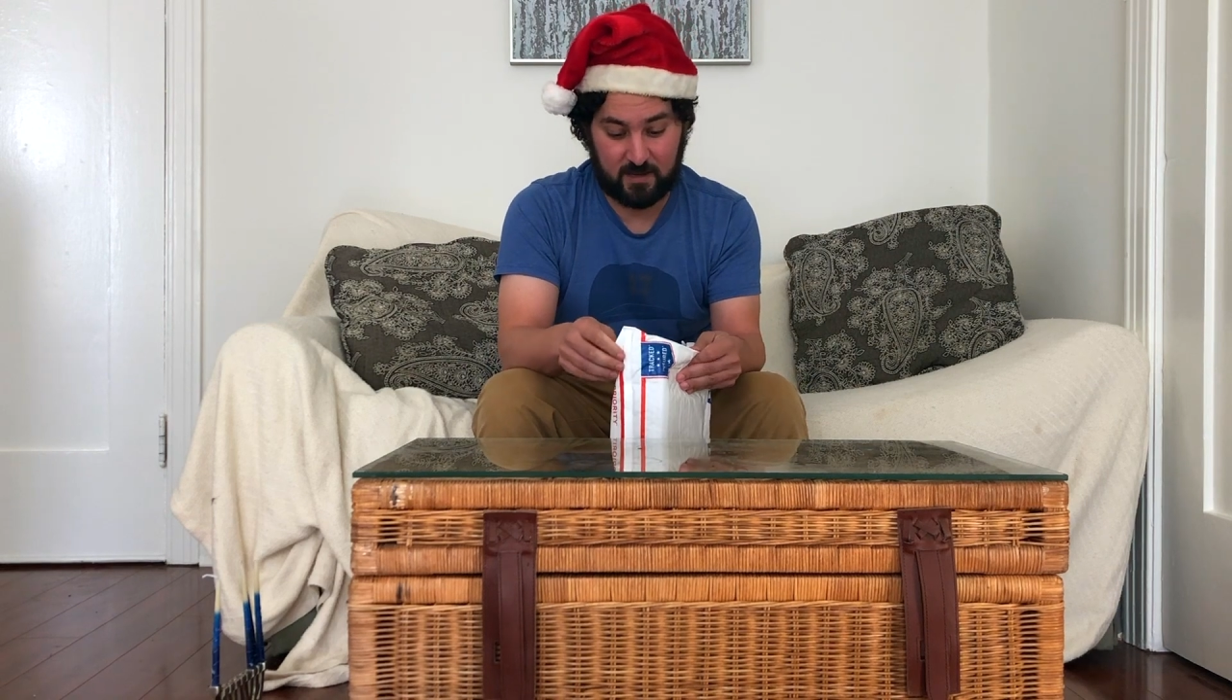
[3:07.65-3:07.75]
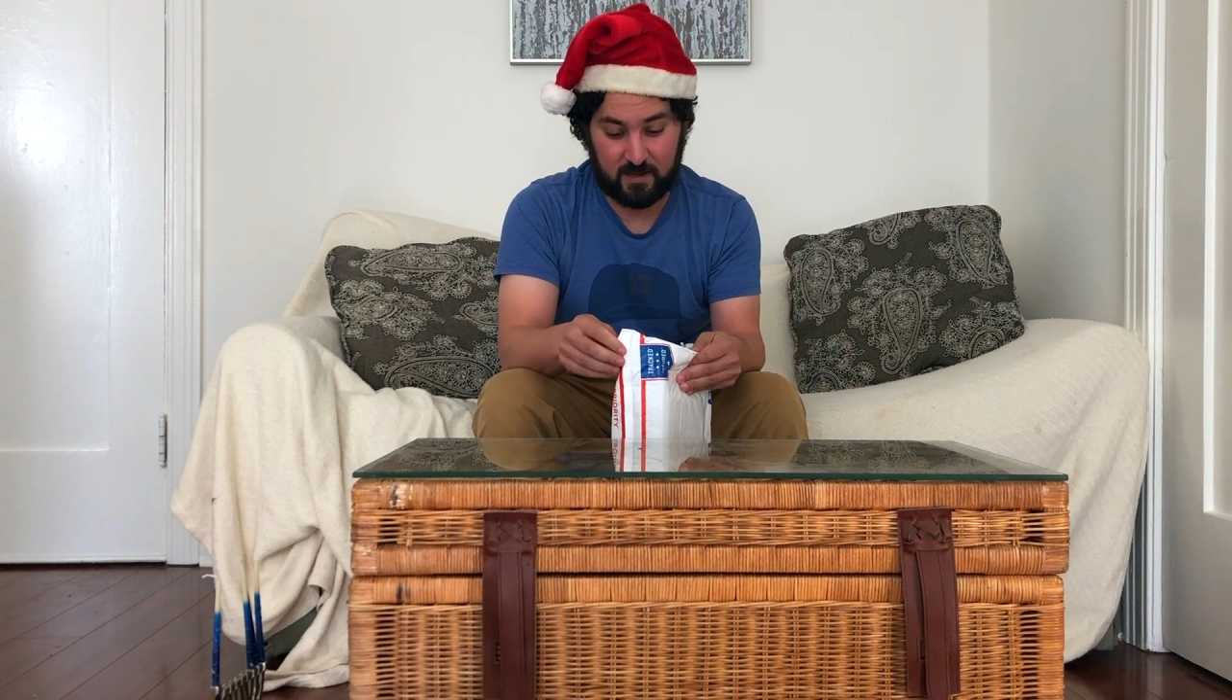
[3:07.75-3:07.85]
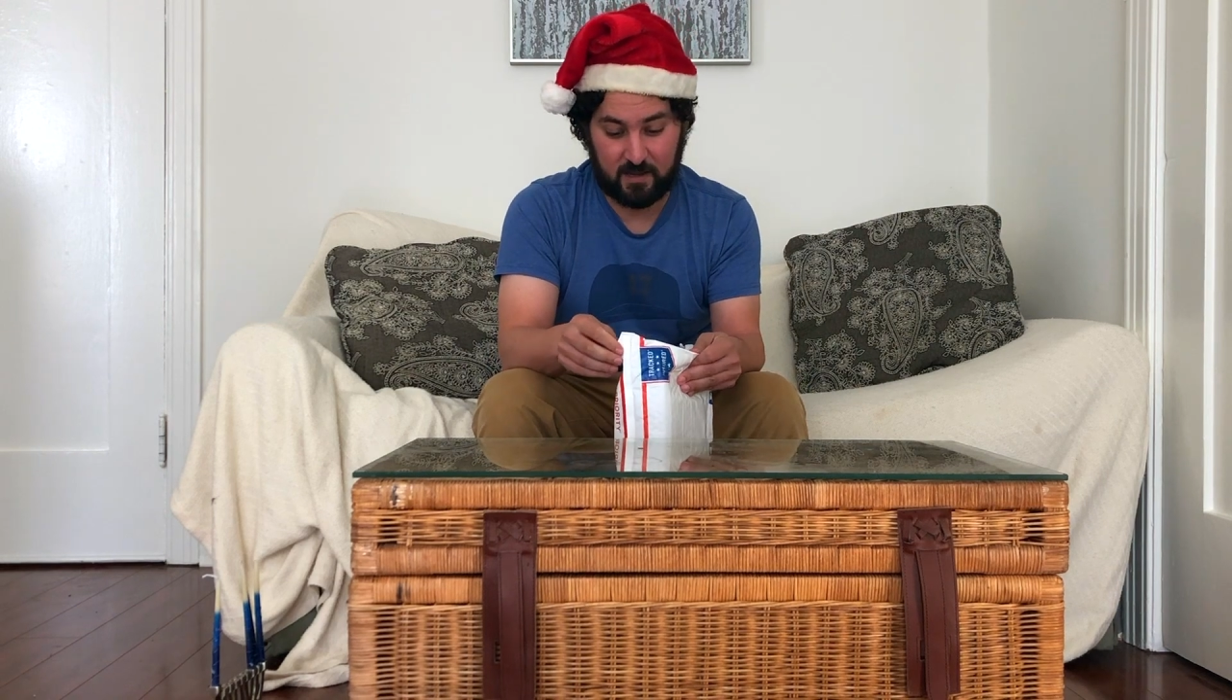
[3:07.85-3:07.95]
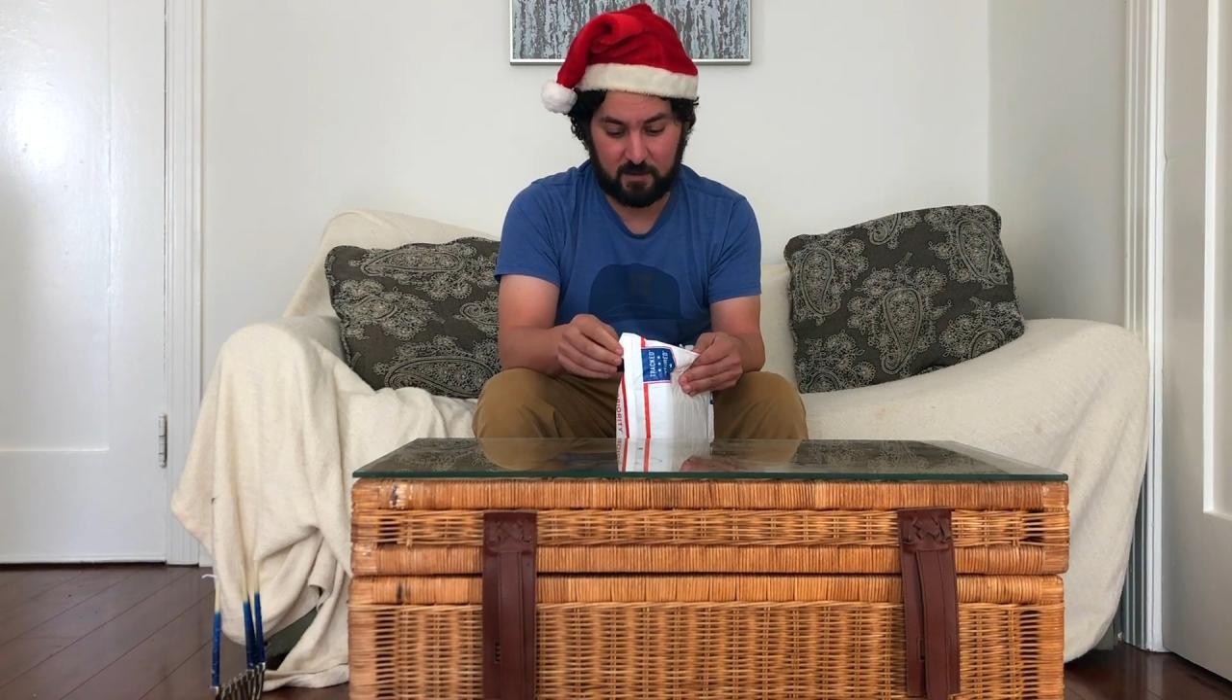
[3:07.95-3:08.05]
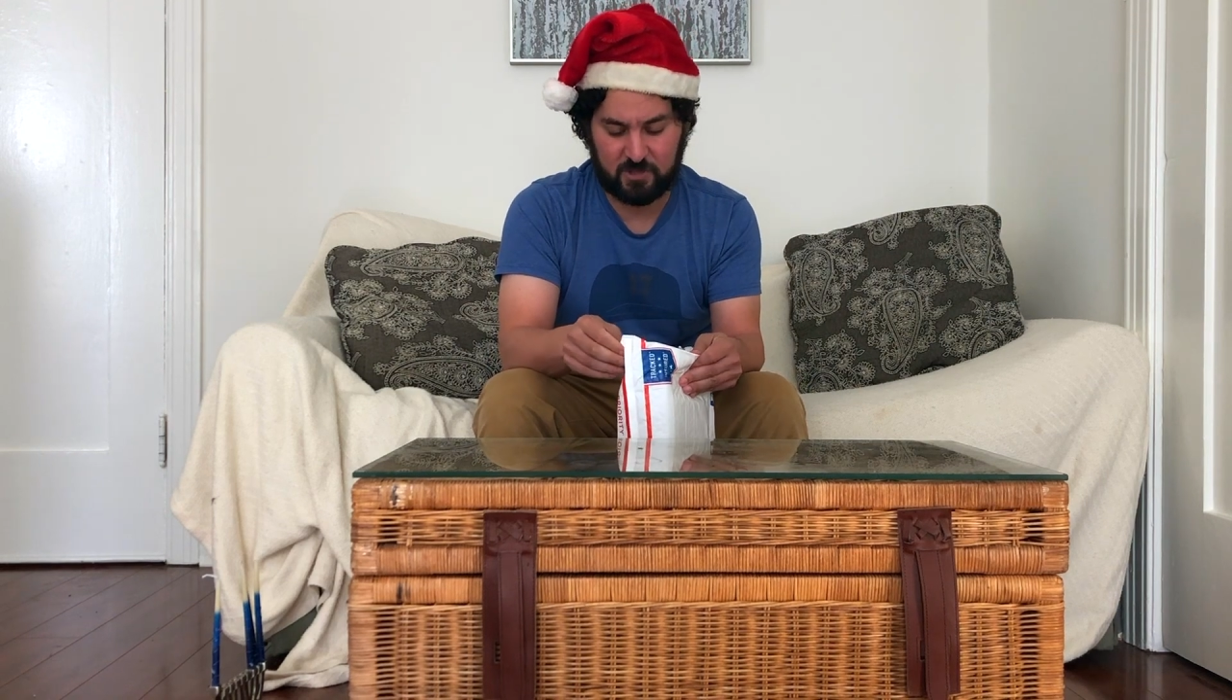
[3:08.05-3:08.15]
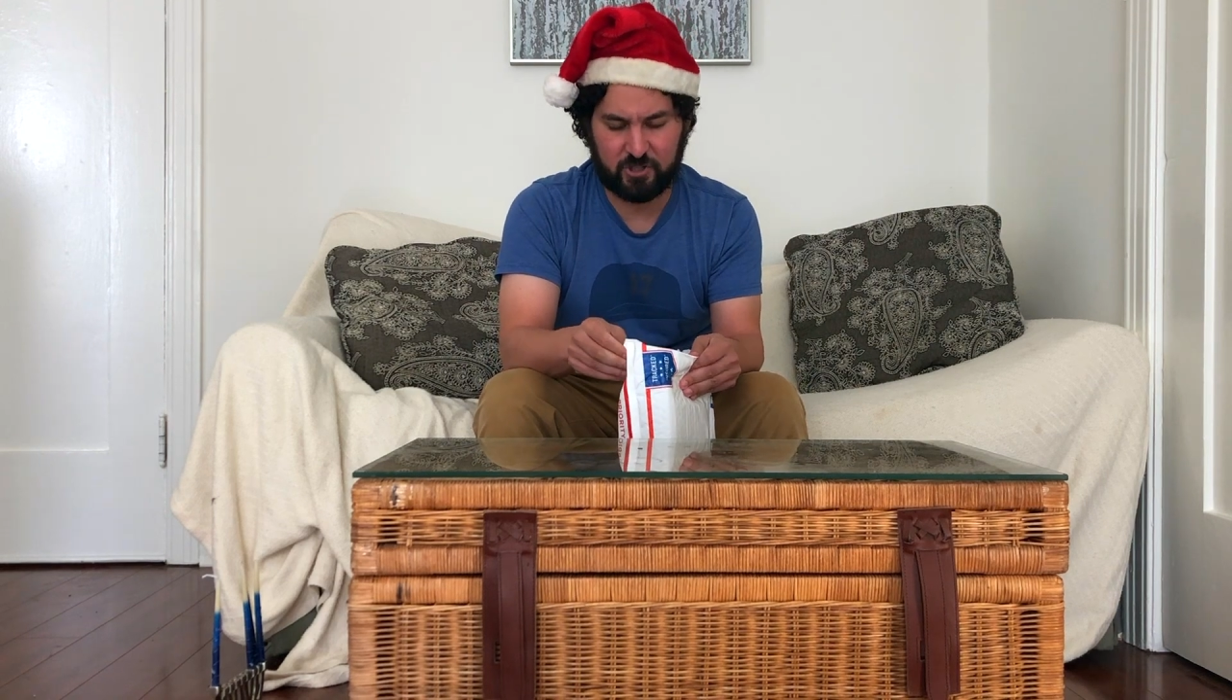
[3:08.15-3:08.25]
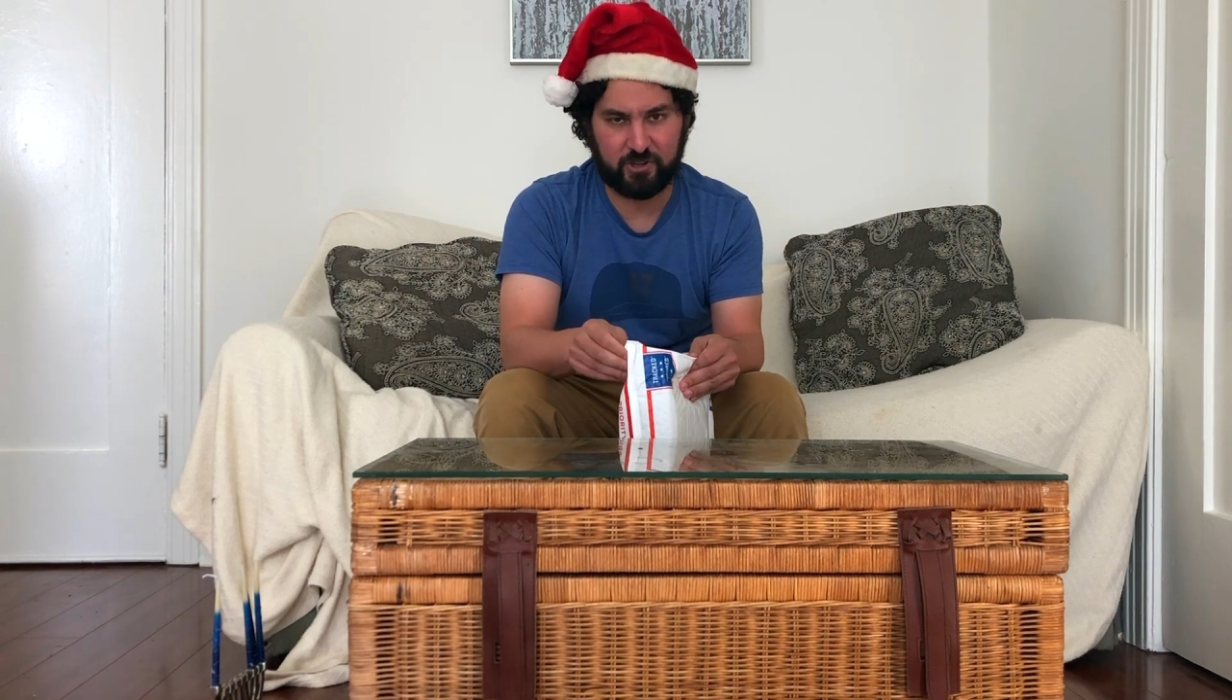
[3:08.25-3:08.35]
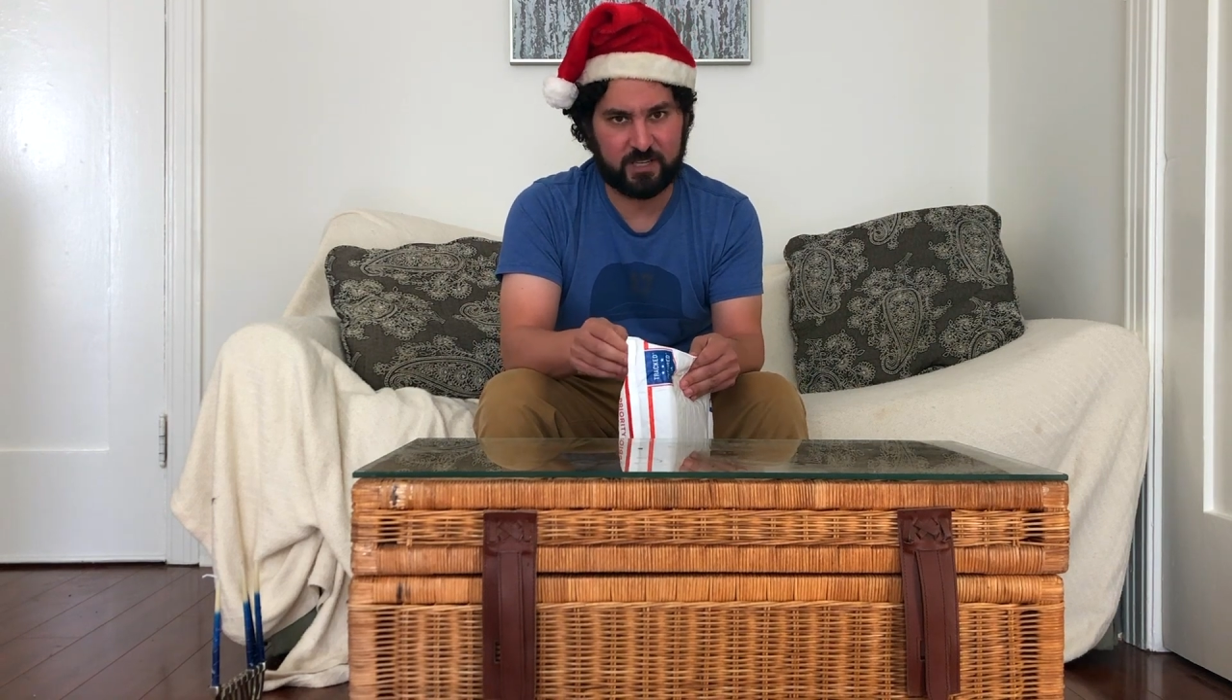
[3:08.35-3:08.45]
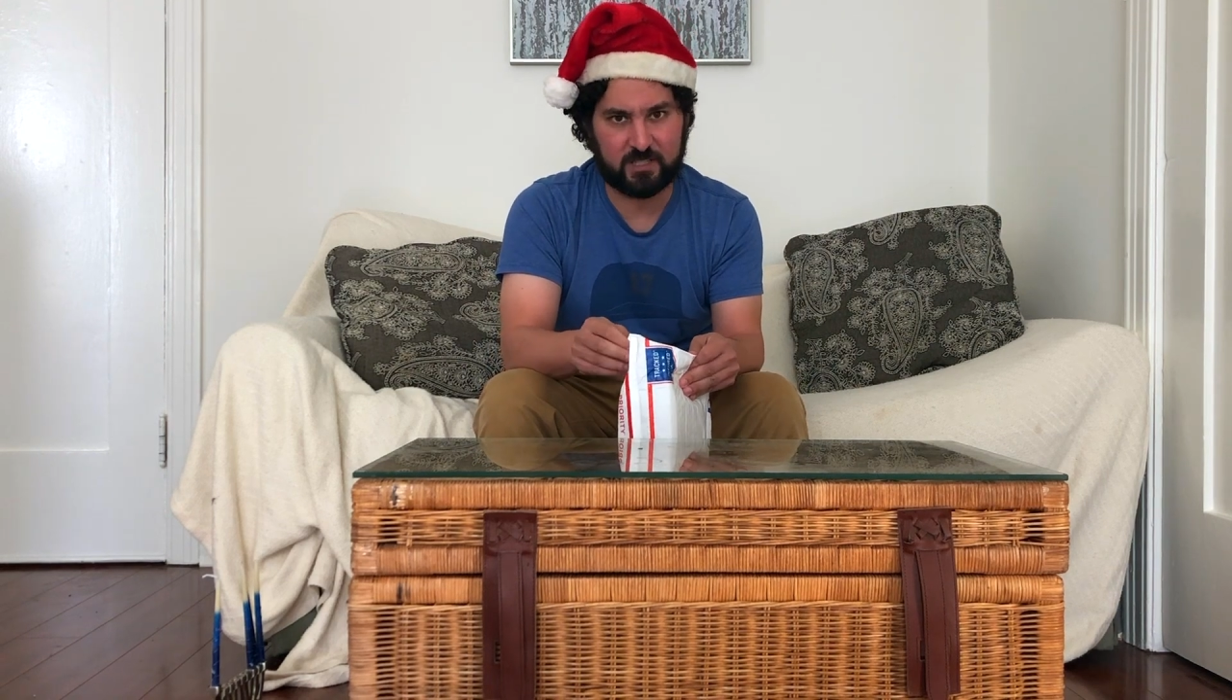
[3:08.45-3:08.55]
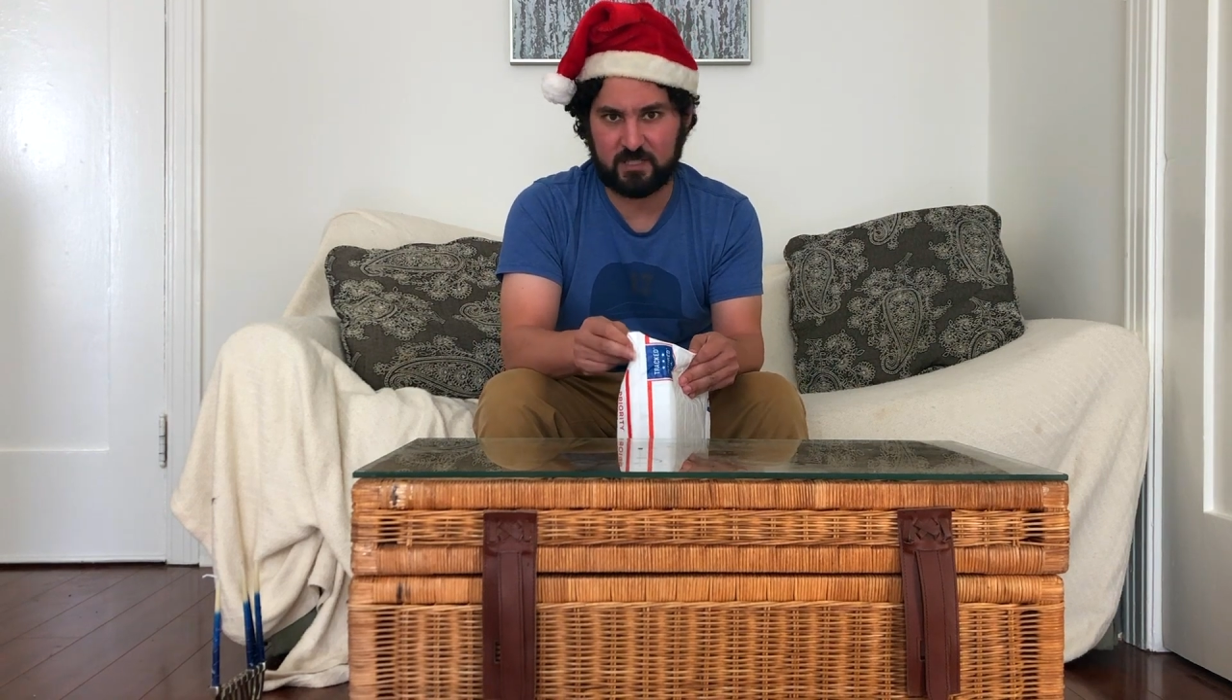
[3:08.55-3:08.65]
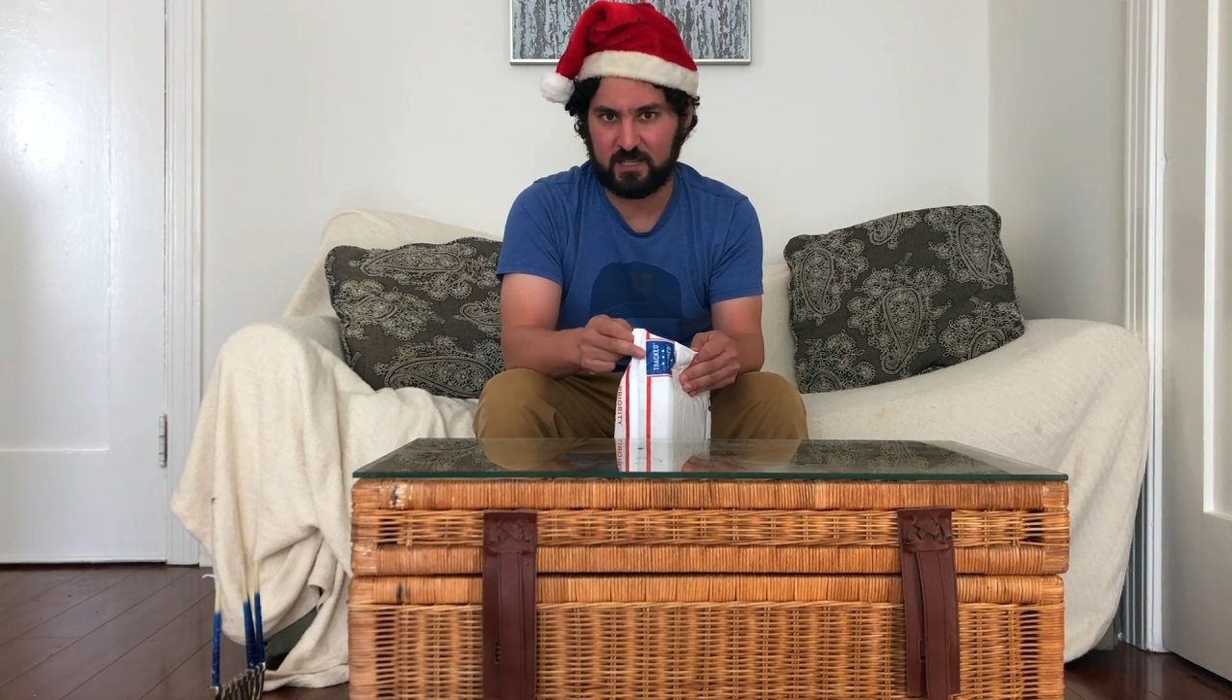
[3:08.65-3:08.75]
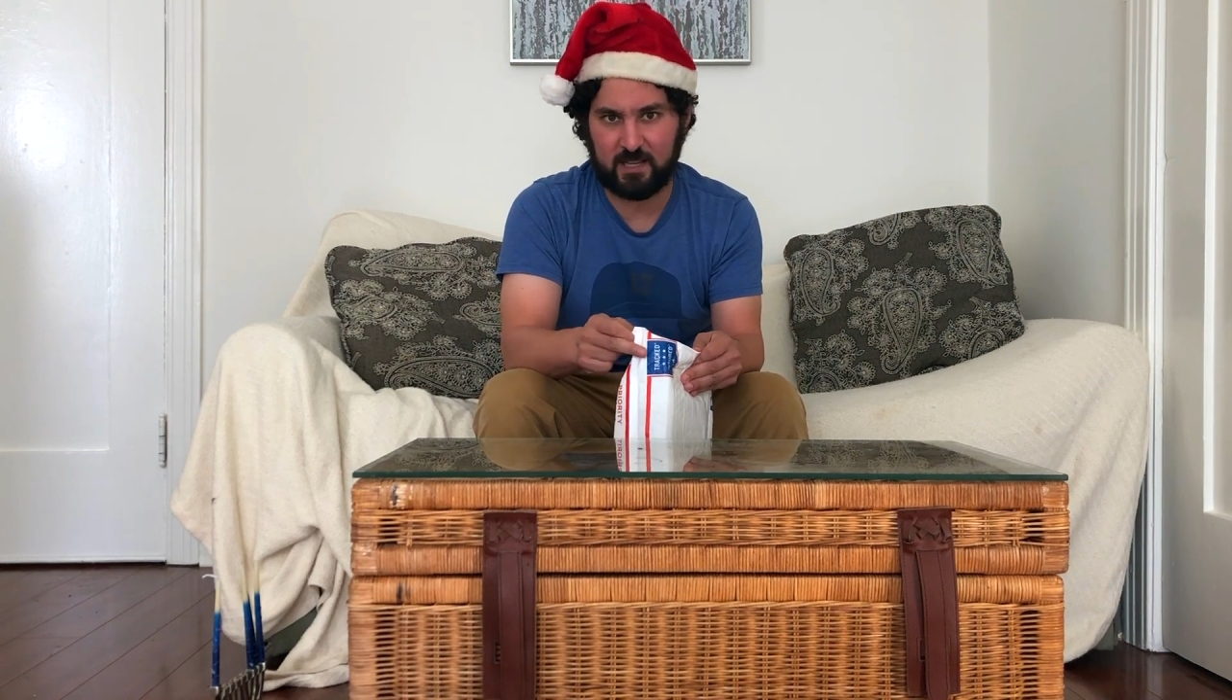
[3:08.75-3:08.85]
I'm sure it is.